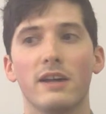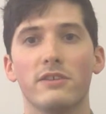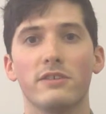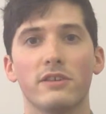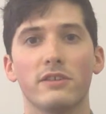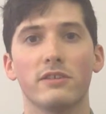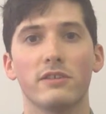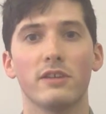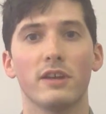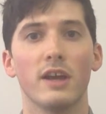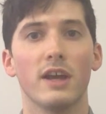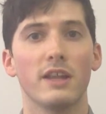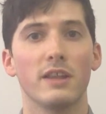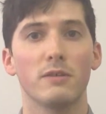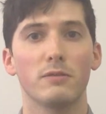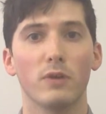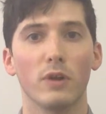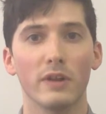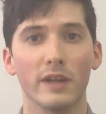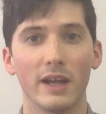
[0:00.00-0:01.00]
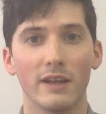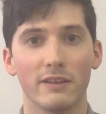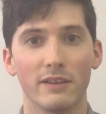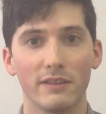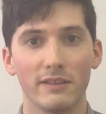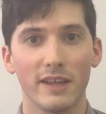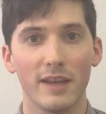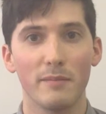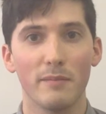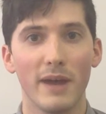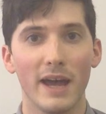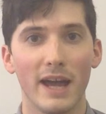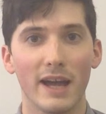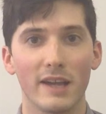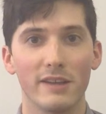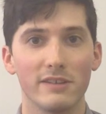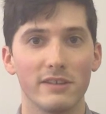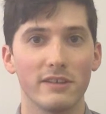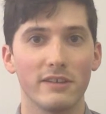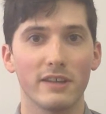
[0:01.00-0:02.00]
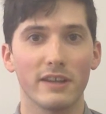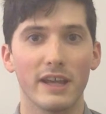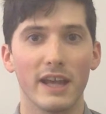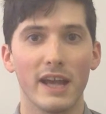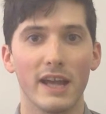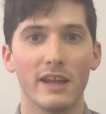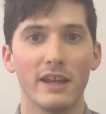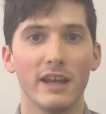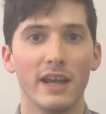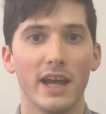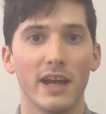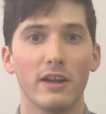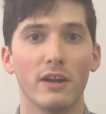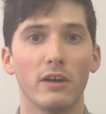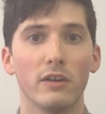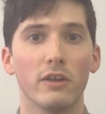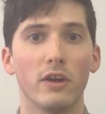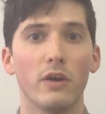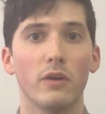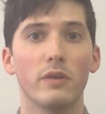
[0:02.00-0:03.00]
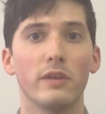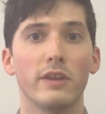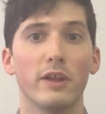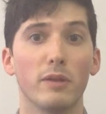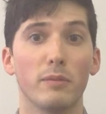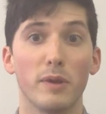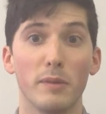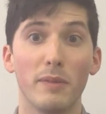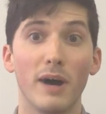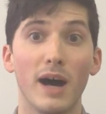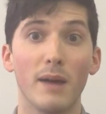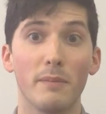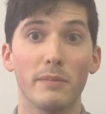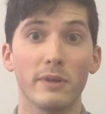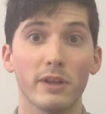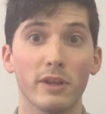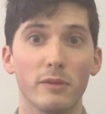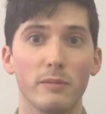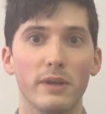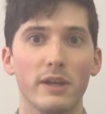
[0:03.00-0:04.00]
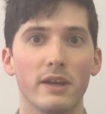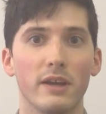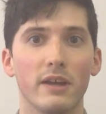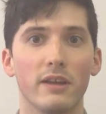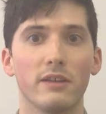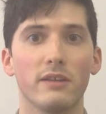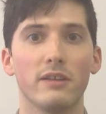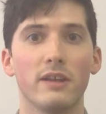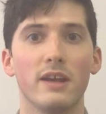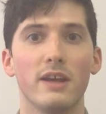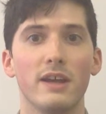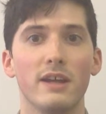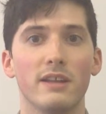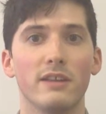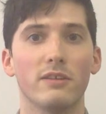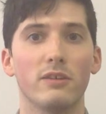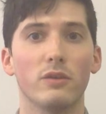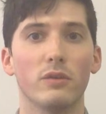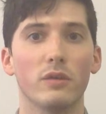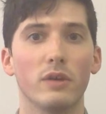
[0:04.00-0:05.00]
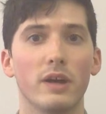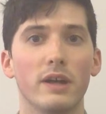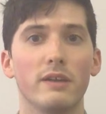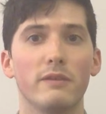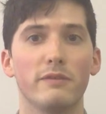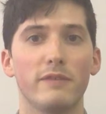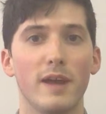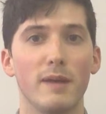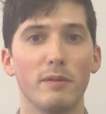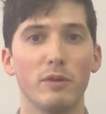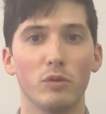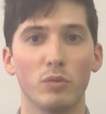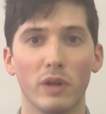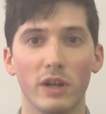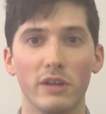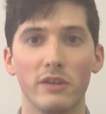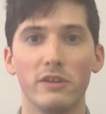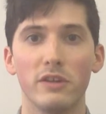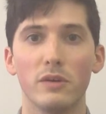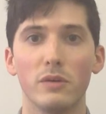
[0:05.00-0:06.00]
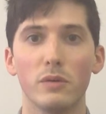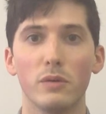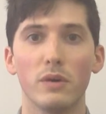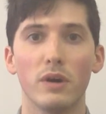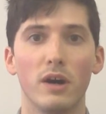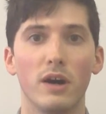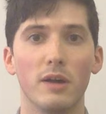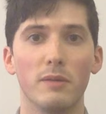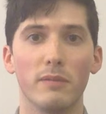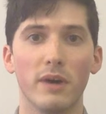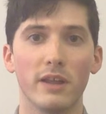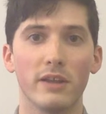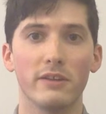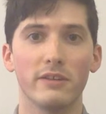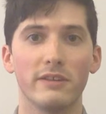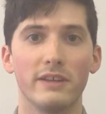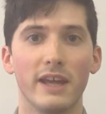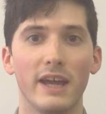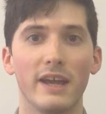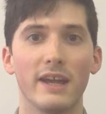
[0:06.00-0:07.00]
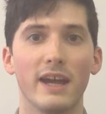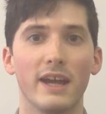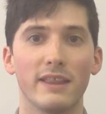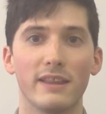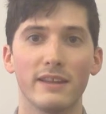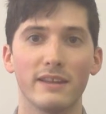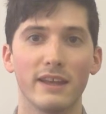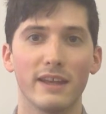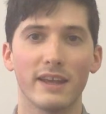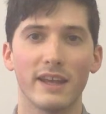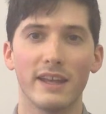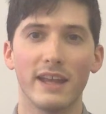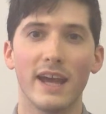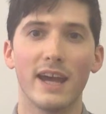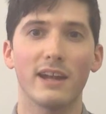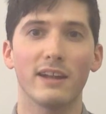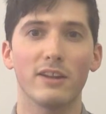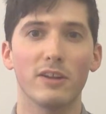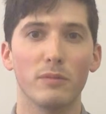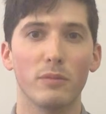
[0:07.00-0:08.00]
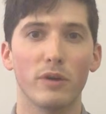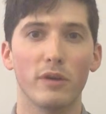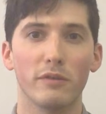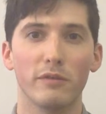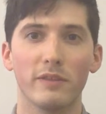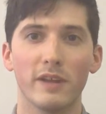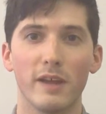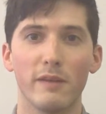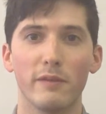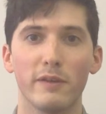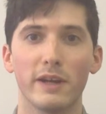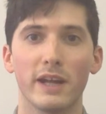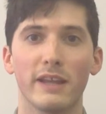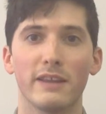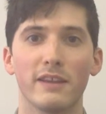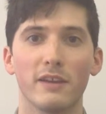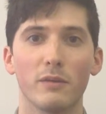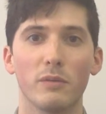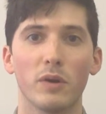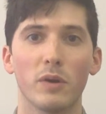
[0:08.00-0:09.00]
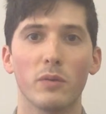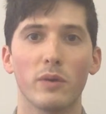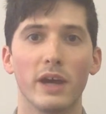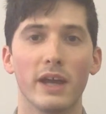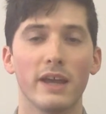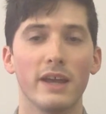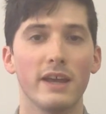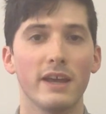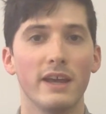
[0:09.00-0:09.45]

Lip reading: just they're rolling out the same packages again. And although they'll be popular because this is what families want to do on Mother's Day, I think they can add a little more flavor. And I think one way